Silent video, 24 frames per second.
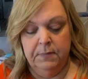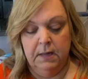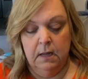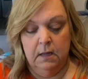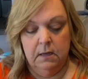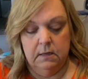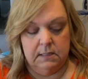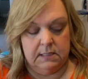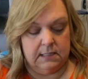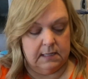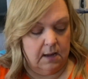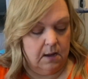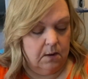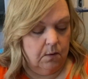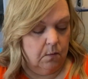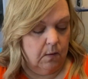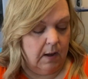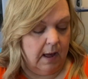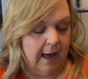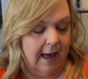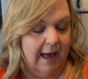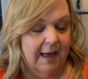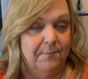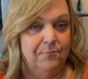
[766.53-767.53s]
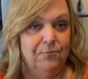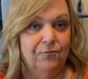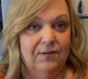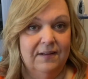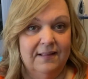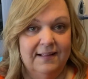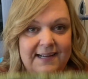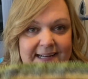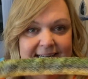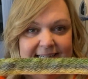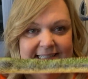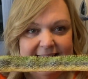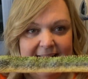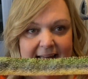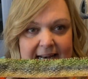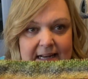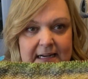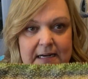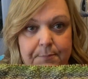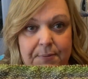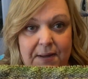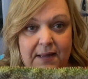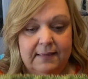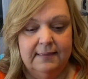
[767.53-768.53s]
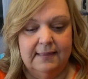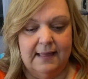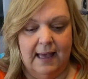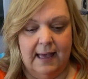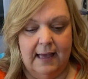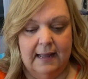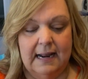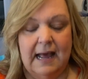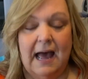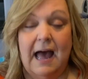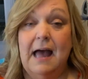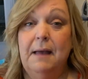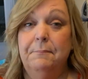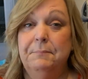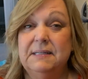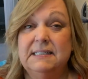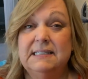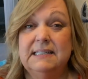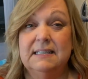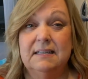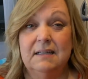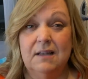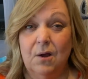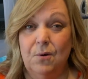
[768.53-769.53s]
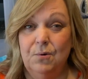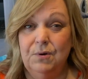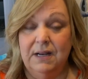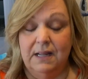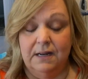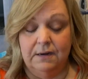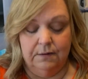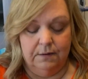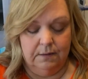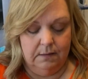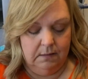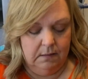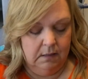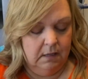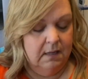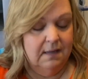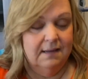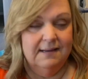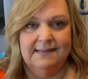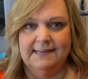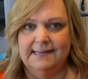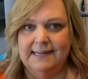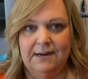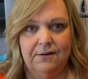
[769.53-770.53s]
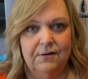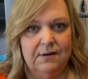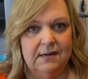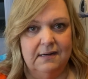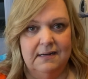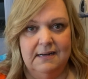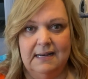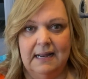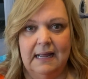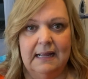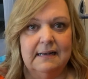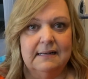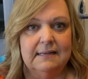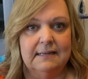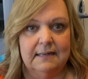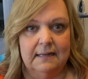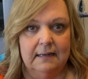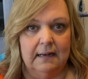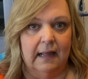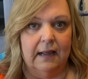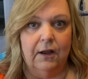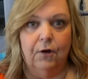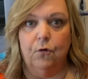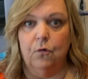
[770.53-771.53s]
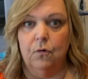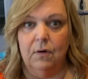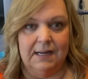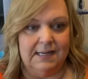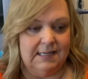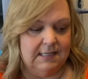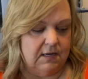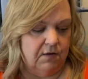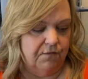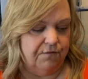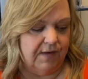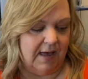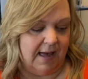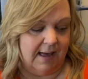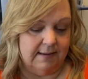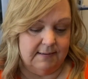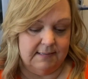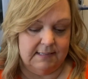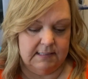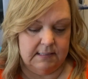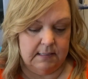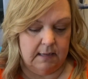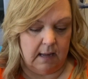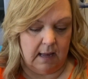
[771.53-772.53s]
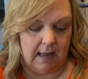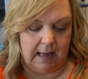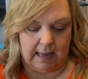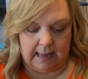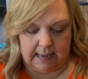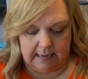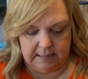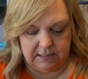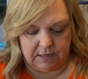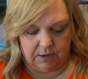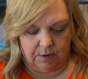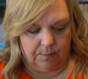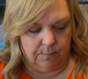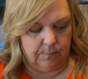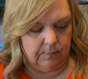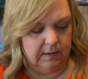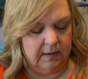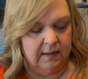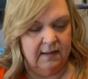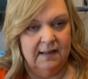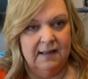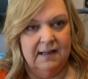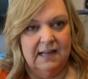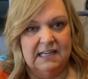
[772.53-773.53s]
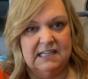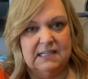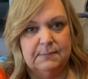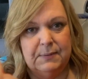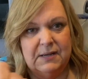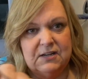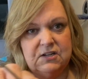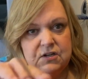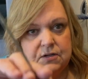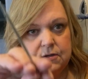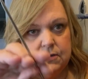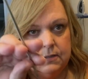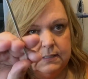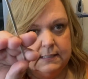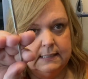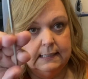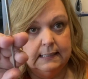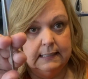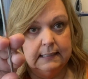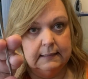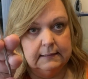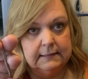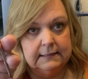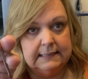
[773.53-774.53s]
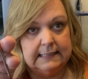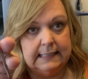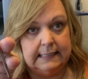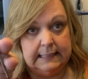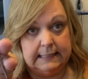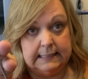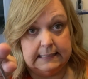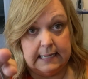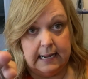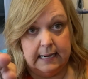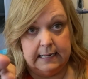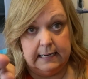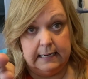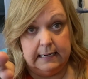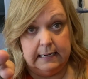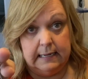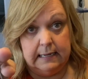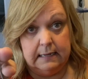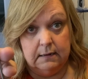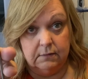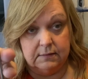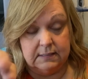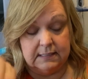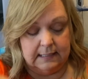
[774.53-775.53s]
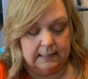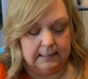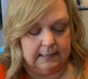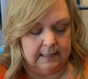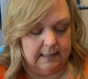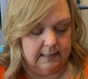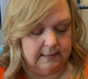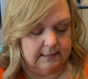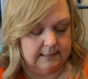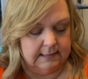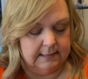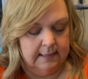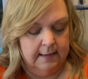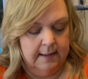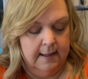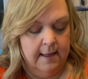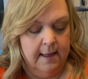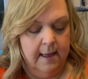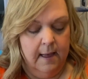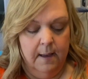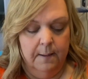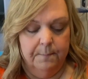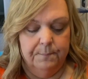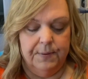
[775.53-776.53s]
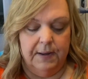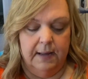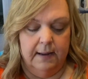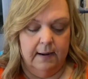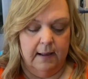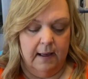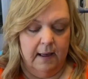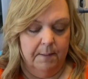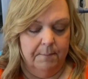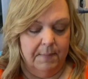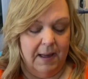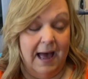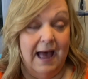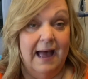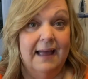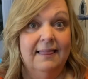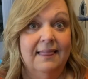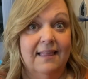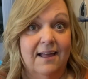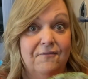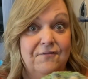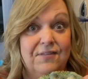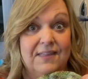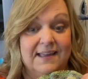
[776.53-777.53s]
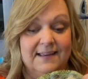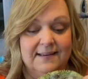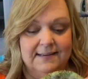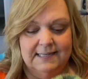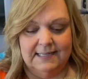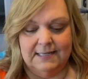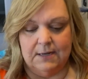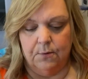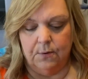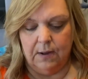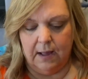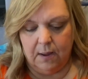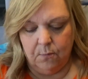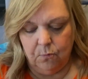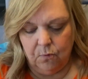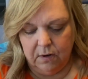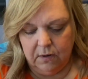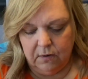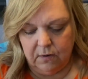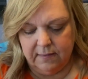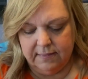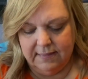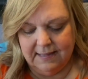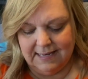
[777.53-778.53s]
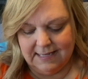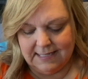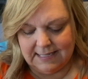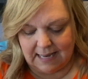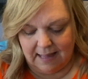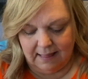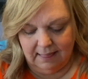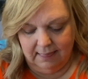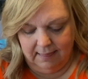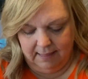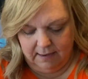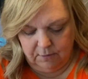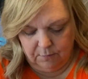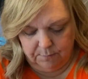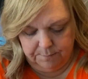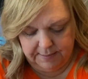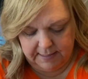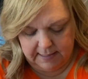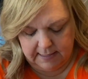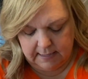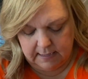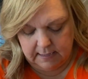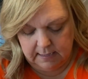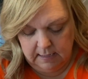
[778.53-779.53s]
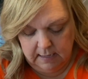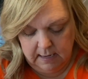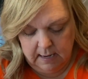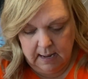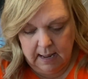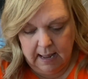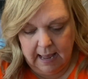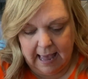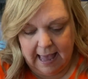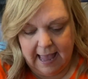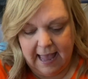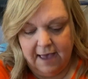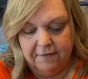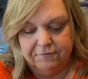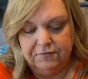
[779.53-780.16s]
So I'm really excited about that. I'm a slow knitter. Sarah knits like crazy fast. I don't, especially on little teeny tiny needles like this. But I love this. So I work on this a little bit. I have